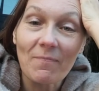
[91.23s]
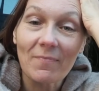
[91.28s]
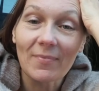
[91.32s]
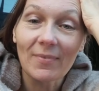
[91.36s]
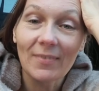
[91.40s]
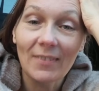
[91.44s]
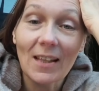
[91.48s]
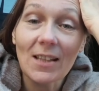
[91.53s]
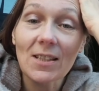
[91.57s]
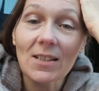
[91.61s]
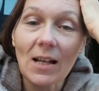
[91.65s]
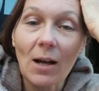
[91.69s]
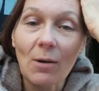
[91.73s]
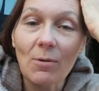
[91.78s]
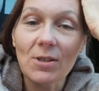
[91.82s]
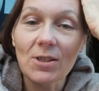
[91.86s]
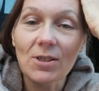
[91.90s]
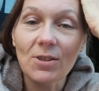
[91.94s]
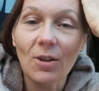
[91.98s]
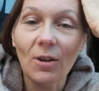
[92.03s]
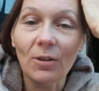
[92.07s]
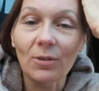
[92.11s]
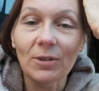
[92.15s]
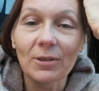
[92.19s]
That's how it's
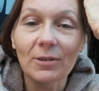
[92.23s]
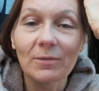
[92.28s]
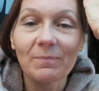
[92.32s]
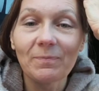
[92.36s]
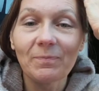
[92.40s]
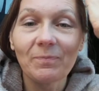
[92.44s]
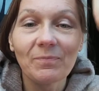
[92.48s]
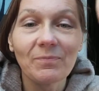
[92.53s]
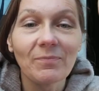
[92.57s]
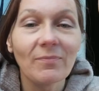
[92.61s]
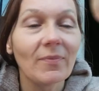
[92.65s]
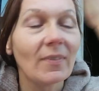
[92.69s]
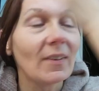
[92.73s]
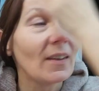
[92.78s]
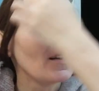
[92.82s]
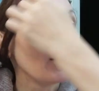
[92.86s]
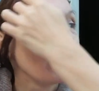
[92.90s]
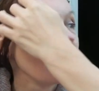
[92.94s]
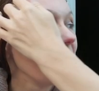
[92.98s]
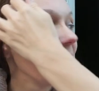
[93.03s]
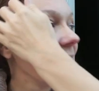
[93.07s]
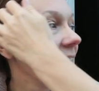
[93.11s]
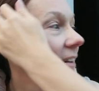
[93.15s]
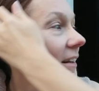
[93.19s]
taught.
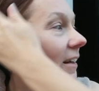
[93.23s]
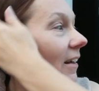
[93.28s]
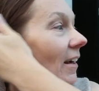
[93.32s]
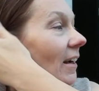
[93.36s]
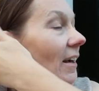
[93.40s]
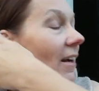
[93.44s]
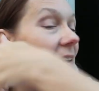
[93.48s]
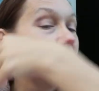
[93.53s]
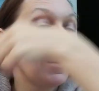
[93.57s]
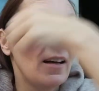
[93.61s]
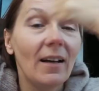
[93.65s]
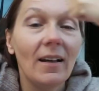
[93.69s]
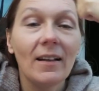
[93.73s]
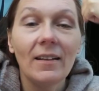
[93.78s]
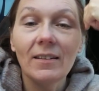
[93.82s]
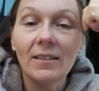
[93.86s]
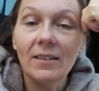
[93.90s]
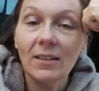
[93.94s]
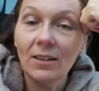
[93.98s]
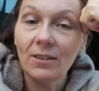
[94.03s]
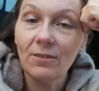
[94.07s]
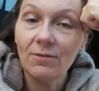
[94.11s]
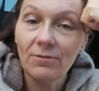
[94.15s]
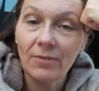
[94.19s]
And
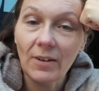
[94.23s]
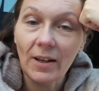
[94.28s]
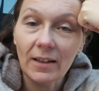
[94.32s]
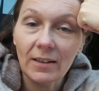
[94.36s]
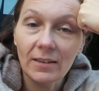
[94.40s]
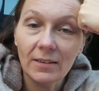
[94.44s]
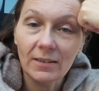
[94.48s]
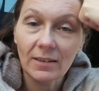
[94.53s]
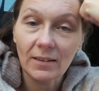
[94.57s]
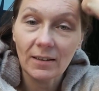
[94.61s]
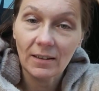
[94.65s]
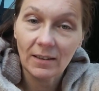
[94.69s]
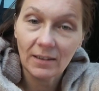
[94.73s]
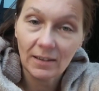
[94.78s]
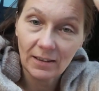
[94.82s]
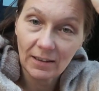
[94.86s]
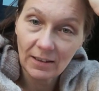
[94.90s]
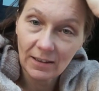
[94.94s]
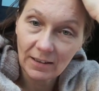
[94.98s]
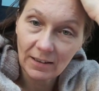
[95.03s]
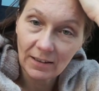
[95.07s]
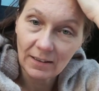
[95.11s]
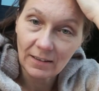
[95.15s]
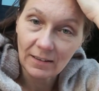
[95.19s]
in fact,
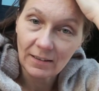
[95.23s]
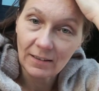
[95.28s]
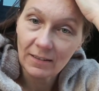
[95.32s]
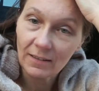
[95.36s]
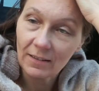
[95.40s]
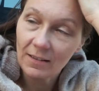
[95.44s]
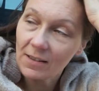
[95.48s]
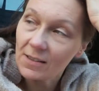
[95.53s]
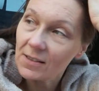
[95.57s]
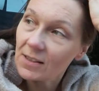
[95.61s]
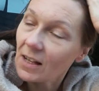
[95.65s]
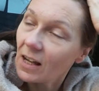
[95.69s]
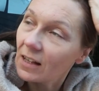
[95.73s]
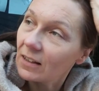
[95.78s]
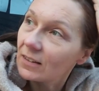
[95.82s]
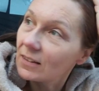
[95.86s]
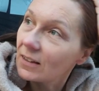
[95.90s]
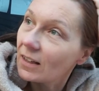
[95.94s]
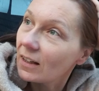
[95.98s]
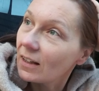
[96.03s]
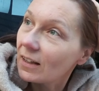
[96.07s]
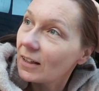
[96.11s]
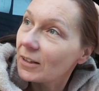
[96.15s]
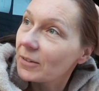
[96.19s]
it's kind
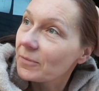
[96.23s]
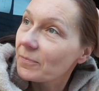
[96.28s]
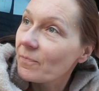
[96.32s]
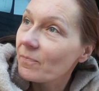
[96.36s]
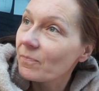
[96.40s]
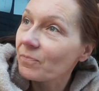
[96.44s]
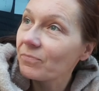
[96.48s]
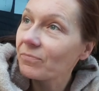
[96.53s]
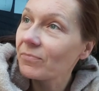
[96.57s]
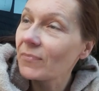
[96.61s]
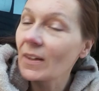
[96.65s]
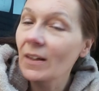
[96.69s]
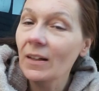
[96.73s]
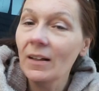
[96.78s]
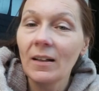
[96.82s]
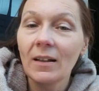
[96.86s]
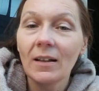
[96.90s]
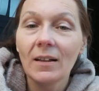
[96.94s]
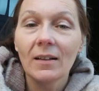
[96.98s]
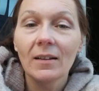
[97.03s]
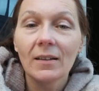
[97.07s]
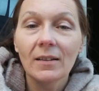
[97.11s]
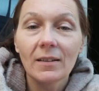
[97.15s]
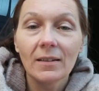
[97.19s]
of
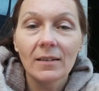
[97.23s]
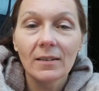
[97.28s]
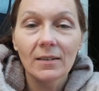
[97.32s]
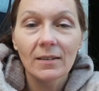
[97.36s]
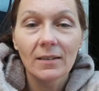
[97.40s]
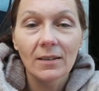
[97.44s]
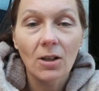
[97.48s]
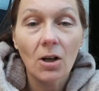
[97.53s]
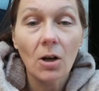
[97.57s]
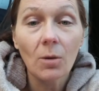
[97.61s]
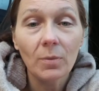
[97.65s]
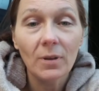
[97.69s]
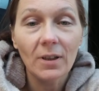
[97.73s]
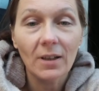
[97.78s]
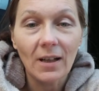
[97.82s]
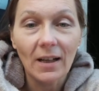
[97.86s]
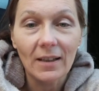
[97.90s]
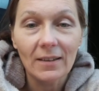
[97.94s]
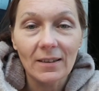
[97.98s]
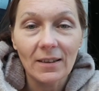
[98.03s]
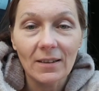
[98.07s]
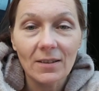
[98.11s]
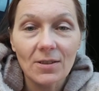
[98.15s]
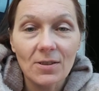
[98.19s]

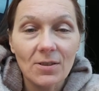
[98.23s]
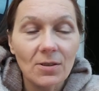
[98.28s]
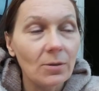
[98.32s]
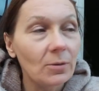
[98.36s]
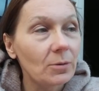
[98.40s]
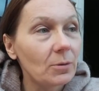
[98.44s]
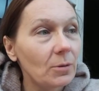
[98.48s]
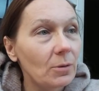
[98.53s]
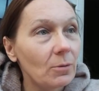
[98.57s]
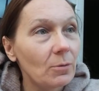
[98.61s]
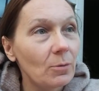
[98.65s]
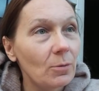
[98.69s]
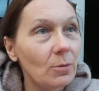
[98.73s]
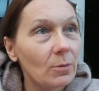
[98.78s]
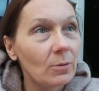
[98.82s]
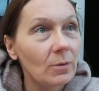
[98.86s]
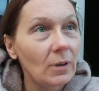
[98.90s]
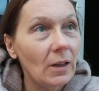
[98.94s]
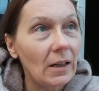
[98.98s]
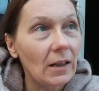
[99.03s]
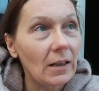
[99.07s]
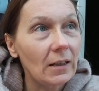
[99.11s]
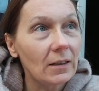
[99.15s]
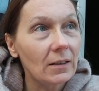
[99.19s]
complicated. So
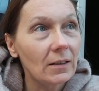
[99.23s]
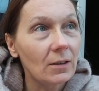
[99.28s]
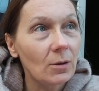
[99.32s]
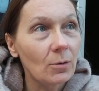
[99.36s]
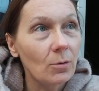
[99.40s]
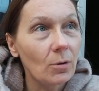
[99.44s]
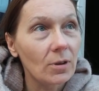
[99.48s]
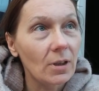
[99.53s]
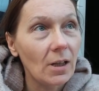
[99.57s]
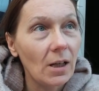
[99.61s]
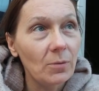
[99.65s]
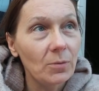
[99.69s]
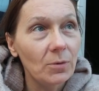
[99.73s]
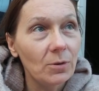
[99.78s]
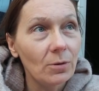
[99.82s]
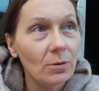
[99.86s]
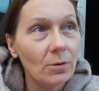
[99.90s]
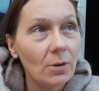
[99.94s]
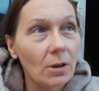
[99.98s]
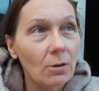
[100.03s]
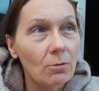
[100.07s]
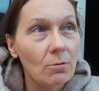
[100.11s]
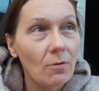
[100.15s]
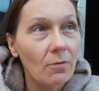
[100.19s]
what I'm
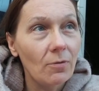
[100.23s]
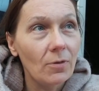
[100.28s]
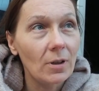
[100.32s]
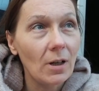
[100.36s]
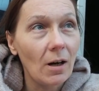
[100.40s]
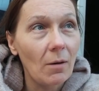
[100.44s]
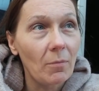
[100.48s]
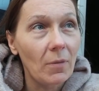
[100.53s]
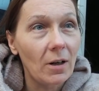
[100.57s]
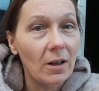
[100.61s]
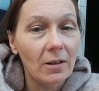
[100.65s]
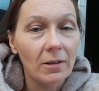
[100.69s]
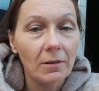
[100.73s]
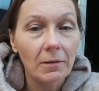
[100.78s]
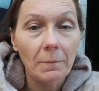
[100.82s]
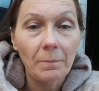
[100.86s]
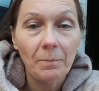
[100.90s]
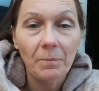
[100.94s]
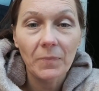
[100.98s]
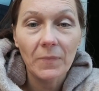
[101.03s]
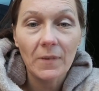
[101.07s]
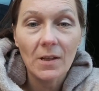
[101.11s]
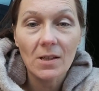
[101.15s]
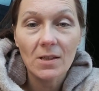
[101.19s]
doing with grammar
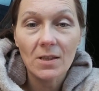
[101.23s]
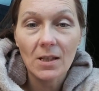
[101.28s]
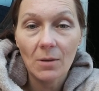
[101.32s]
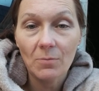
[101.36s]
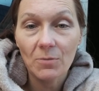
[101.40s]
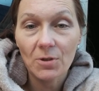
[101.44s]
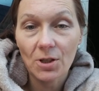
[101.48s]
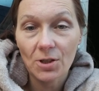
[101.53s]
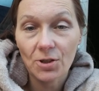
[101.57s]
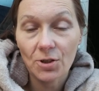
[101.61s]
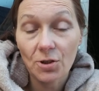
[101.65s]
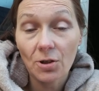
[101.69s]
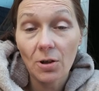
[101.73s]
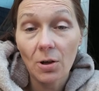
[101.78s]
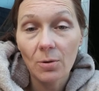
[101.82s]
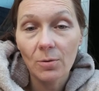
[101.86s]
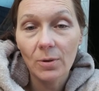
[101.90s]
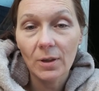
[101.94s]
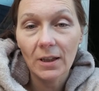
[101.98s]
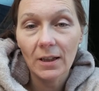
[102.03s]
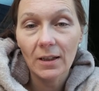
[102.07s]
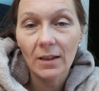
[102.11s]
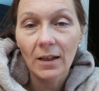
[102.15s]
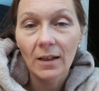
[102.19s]
is I'm just
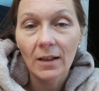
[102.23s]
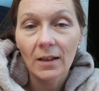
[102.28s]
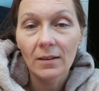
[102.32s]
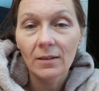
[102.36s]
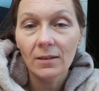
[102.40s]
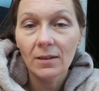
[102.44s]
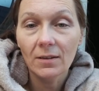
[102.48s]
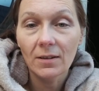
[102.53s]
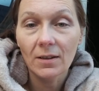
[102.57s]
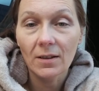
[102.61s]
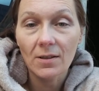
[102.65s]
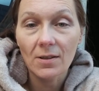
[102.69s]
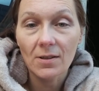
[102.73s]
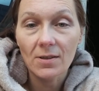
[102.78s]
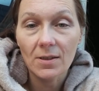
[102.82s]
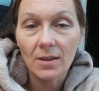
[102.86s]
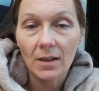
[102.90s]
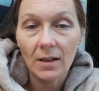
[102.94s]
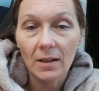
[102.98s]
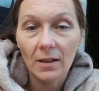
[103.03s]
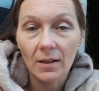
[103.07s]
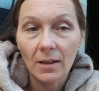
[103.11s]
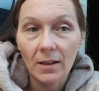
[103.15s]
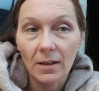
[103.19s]
showing that there is
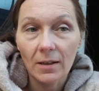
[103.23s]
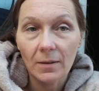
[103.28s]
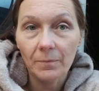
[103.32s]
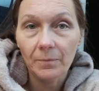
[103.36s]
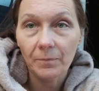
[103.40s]
the